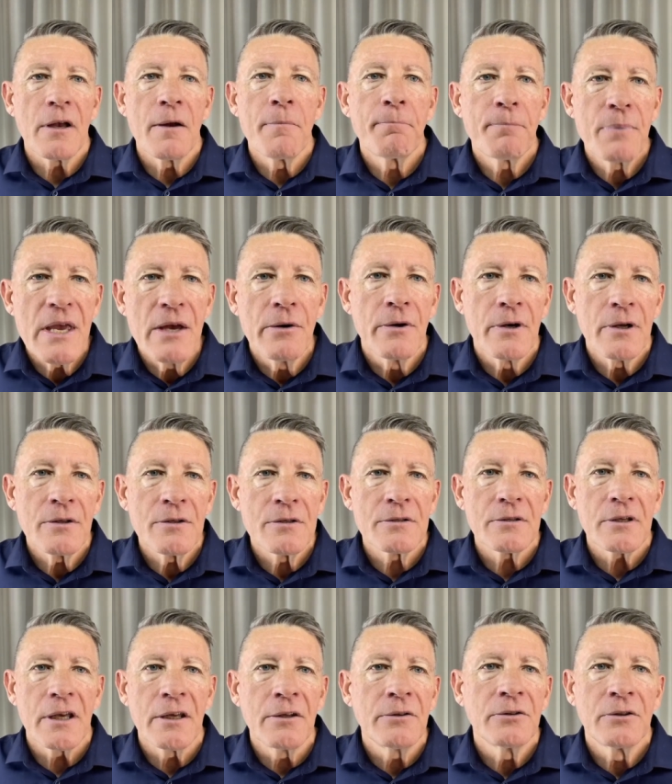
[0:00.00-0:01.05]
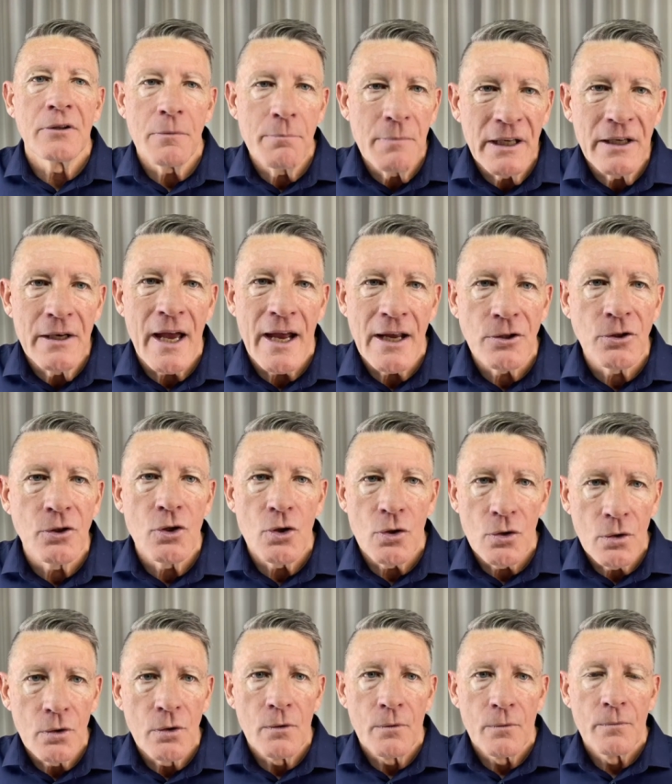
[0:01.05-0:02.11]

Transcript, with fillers: appearance intimidate you.